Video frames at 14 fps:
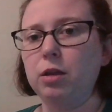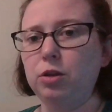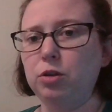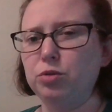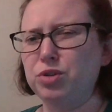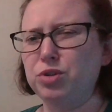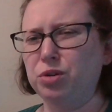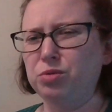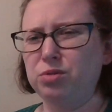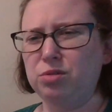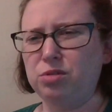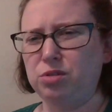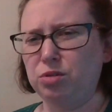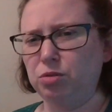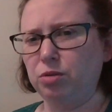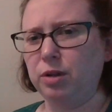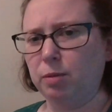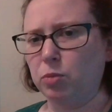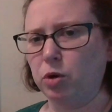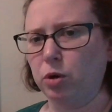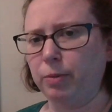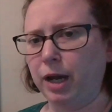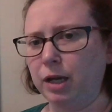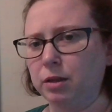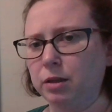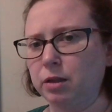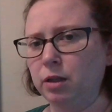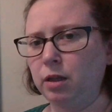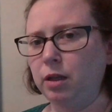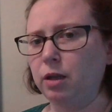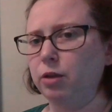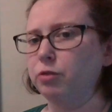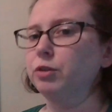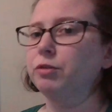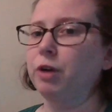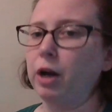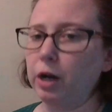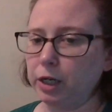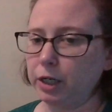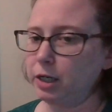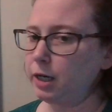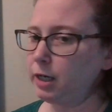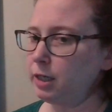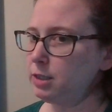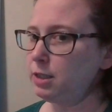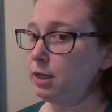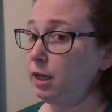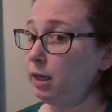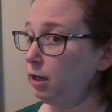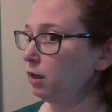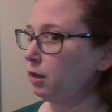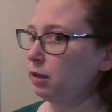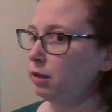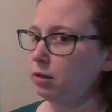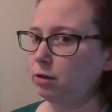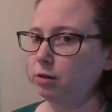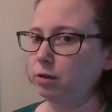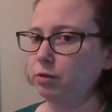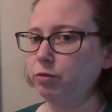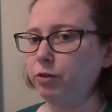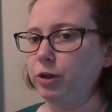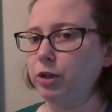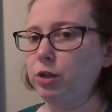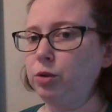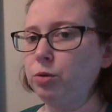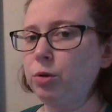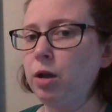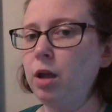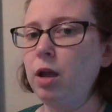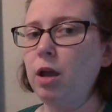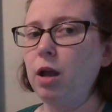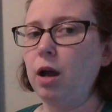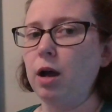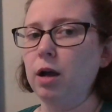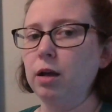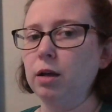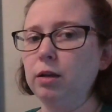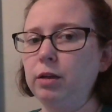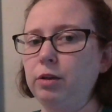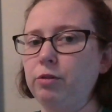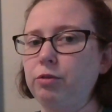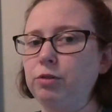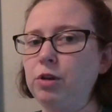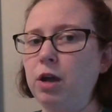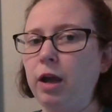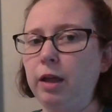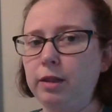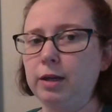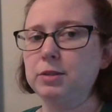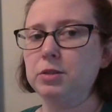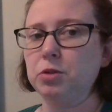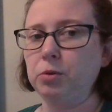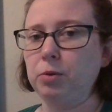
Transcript: you don't do Get More Math. If you've already done it today, good for you. If not, that's